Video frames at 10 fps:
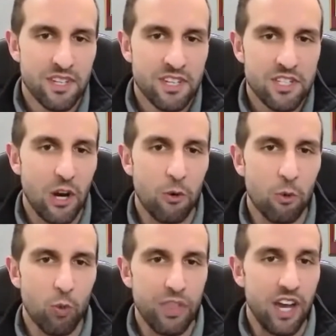
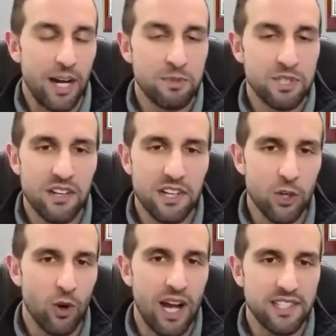So with the upselling,
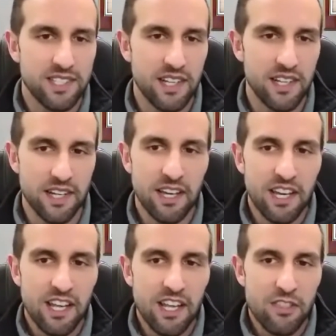cross-selling,
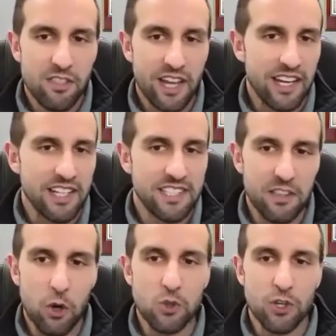like I said,
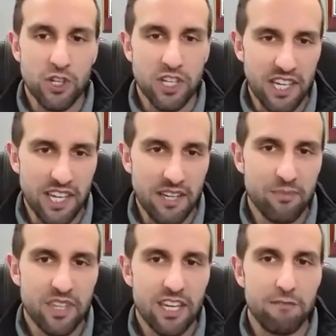those are key.
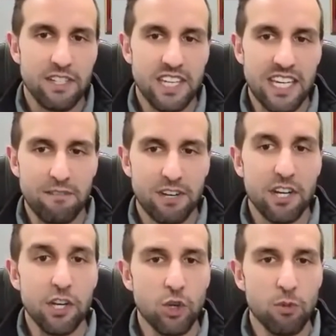If it's even a
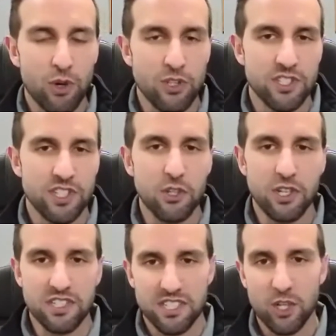new person, you
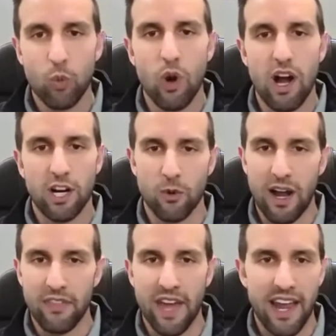can still walk
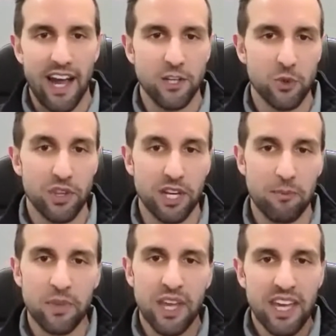around that house with
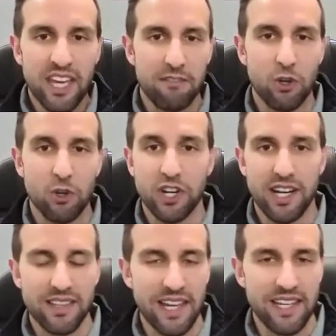them if they're looking
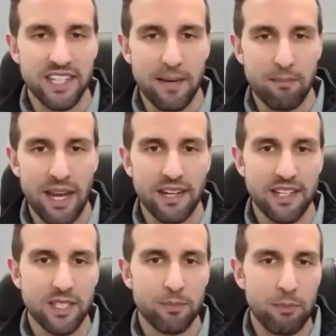at landscape
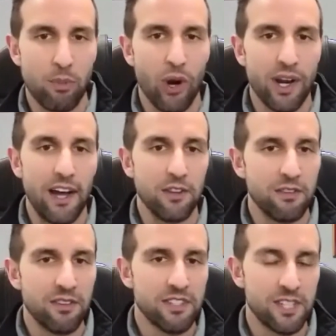maintenance, but point out
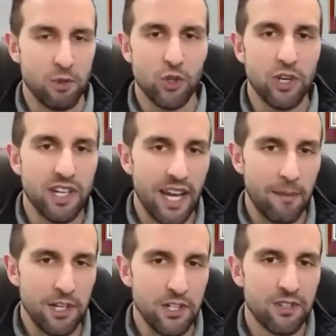some tree
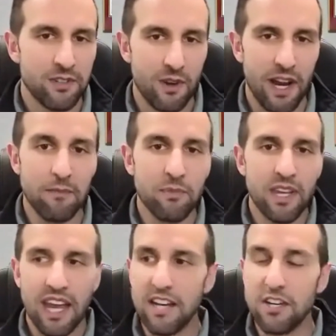damage, right?
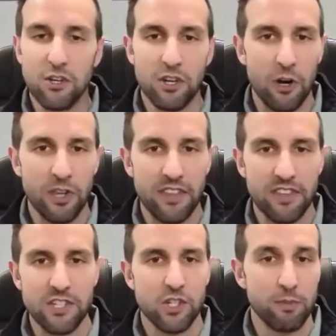Hey, did you know that
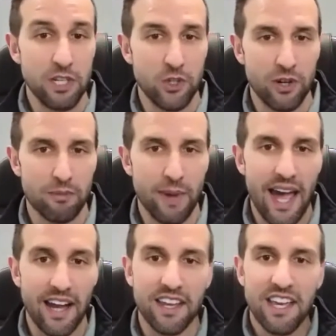this should be trimmed back?